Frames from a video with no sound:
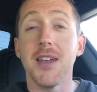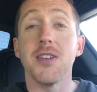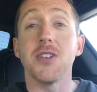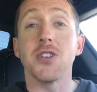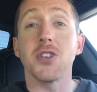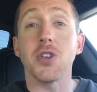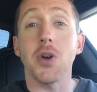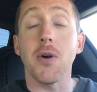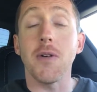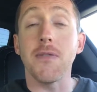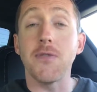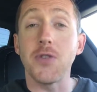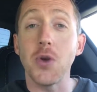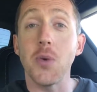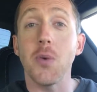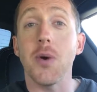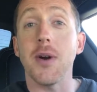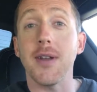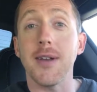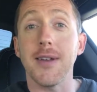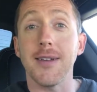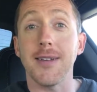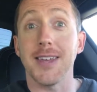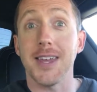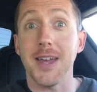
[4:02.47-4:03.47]
So if you
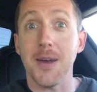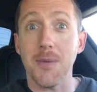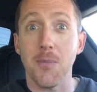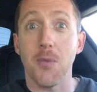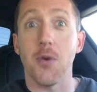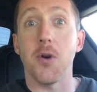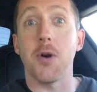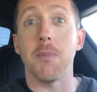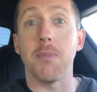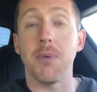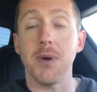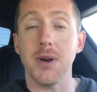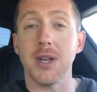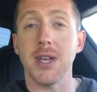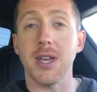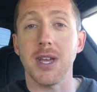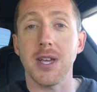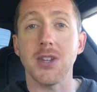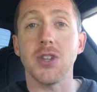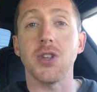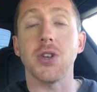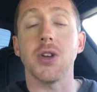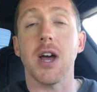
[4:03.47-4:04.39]
want to get more bookings,